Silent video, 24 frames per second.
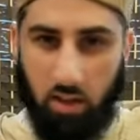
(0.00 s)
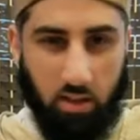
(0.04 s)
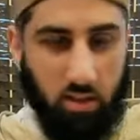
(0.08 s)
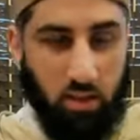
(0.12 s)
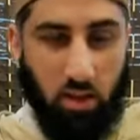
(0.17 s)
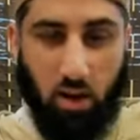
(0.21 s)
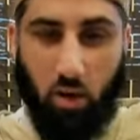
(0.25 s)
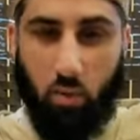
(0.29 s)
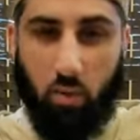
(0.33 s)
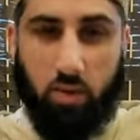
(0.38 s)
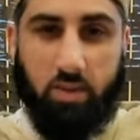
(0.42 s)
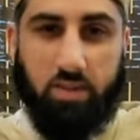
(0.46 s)

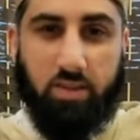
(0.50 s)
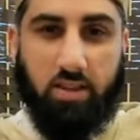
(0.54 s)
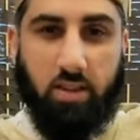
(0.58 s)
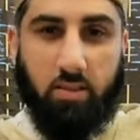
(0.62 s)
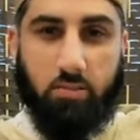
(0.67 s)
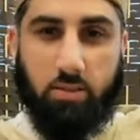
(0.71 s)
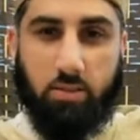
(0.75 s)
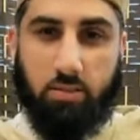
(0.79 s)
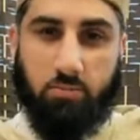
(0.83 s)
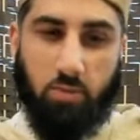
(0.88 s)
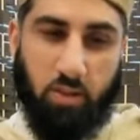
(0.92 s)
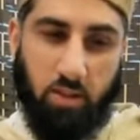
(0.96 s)
There are
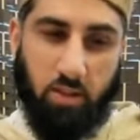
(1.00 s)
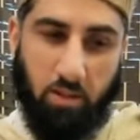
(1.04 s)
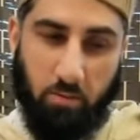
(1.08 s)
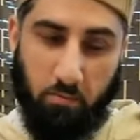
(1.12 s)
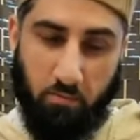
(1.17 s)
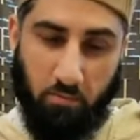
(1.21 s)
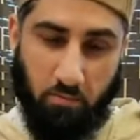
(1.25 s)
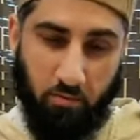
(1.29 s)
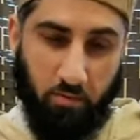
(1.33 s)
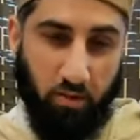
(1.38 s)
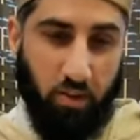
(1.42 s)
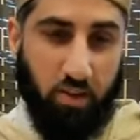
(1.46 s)
wisdoms, but the
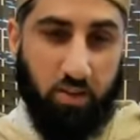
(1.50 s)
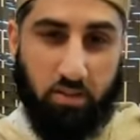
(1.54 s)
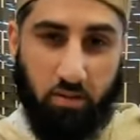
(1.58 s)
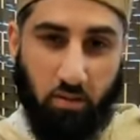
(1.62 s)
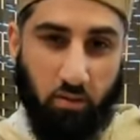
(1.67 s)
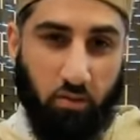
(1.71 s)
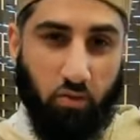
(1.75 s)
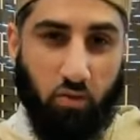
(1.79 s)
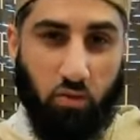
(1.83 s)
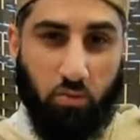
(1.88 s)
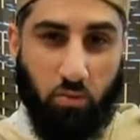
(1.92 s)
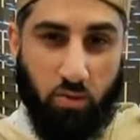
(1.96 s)
first and
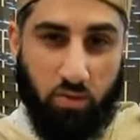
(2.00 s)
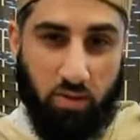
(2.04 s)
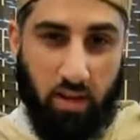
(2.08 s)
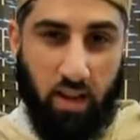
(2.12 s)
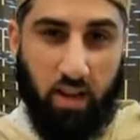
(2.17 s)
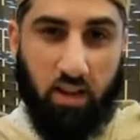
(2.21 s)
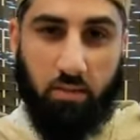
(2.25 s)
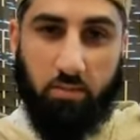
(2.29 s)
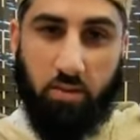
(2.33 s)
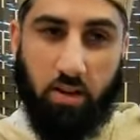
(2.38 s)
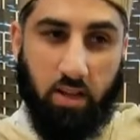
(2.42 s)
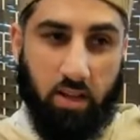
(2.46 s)
foremost
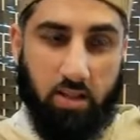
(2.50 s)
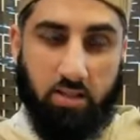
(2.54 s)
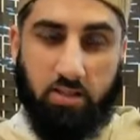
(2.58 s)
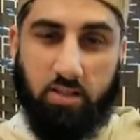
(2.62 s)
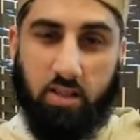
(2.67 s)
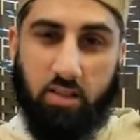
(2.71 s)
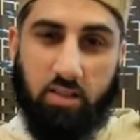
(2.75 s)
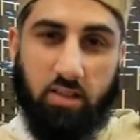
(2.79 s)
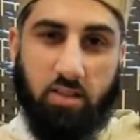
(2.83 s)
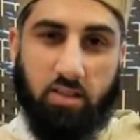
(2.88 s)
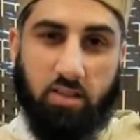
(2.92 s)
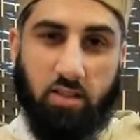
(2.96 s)
element is
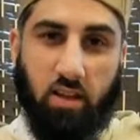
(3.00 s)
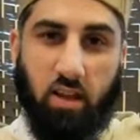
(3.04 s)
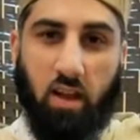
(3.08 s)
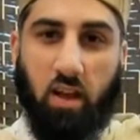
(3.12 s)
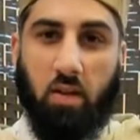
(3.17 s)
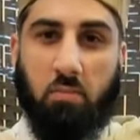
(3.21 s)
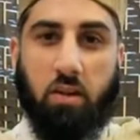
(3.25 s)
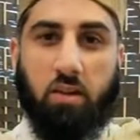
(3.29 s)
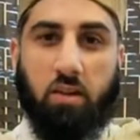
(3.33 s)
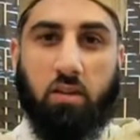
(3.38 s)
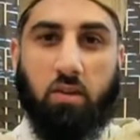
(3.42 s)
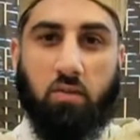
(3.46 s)
this is the
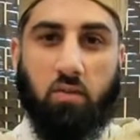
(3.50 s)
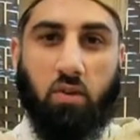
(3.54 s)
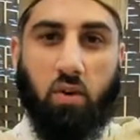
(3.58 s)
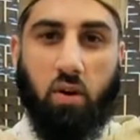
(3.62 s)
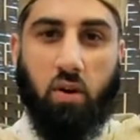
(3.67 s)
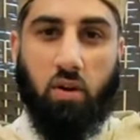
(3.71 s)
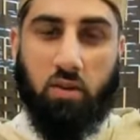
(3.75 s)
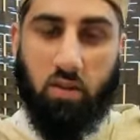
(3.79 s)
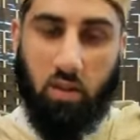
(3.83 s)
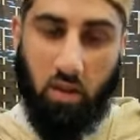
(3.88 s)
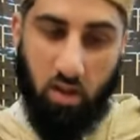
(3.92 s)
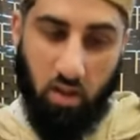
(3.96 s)
command of
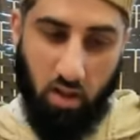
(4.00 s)
God,